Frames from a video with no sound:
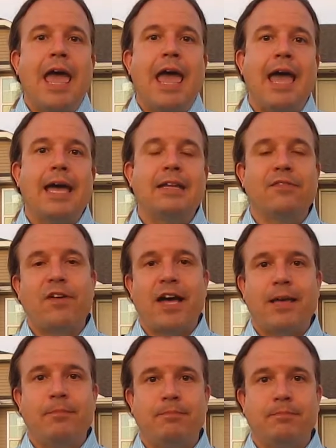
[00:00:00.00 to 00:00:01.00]
And if
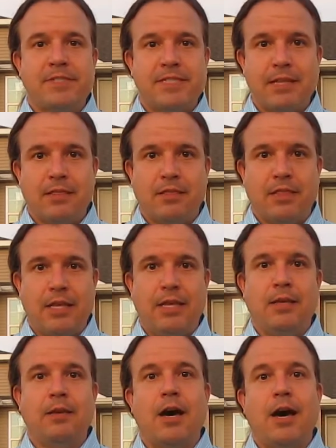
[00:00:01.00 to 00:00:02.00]
I sent
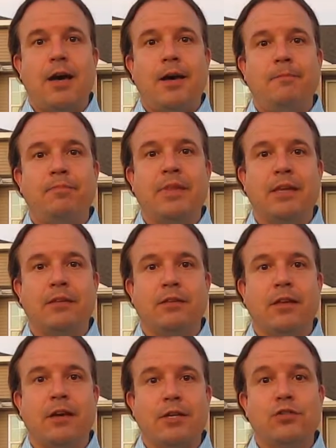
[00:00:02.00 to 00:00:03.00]
the
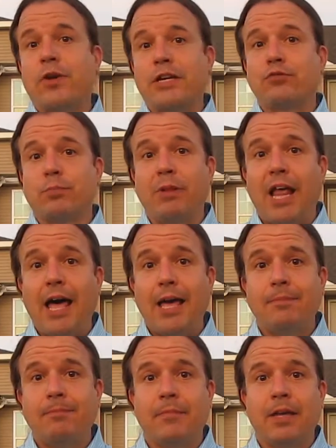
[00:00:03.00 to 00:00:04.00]
direct
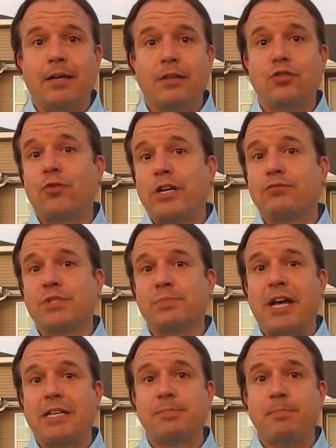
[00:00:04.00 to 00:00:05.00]
reply, the direct
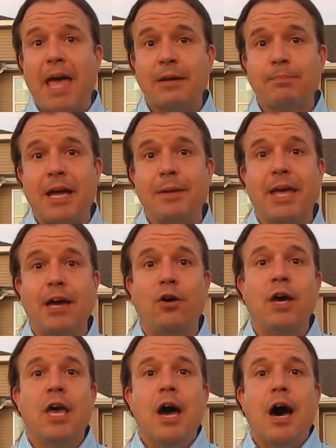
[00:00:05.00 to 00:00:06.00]
response back by
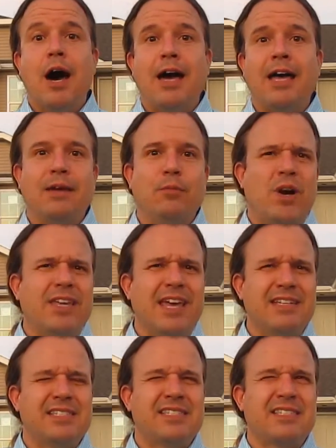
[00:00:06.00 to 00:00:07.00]
mail, in one
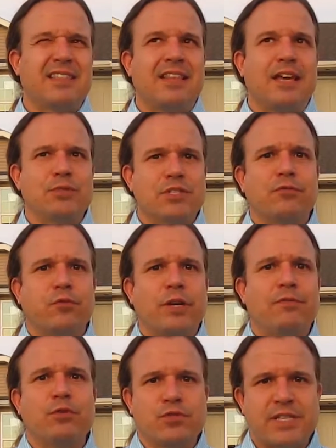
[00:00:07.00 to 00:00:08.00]
case it was a
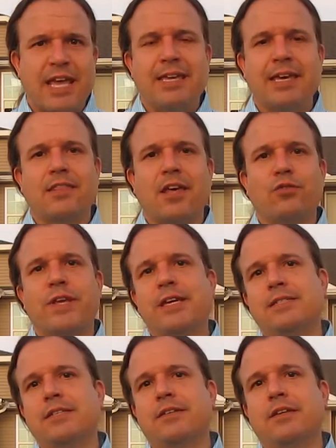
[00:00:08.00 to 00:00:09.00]
free first aid kit, the other
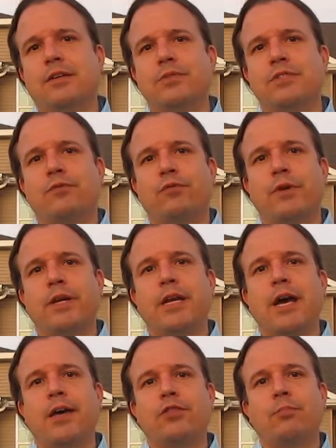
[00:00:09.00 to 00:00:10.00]
case it was a free
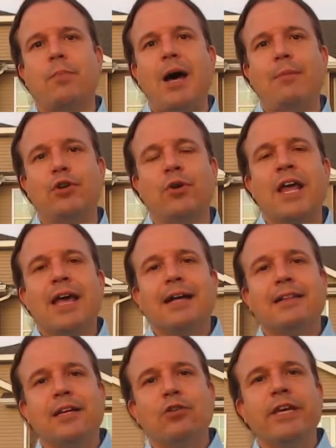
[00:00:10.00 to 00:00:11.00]
thermometer.
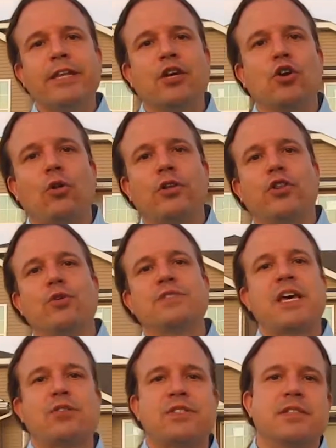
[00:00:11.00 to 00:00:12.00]
Clearly the goal of those
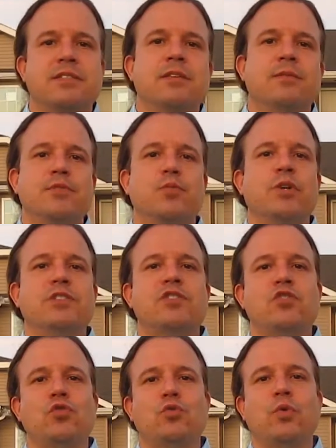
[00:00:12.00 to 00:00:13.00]
health systems was
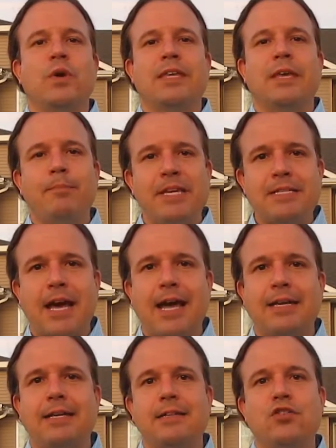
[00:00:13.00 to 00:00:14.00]
to get me
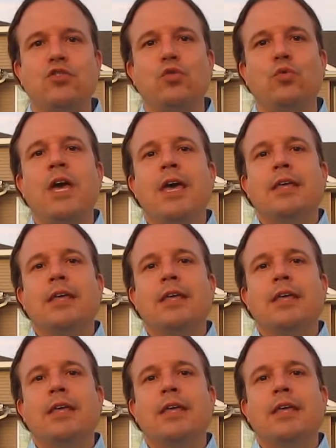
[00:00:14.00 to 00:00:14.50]
tied into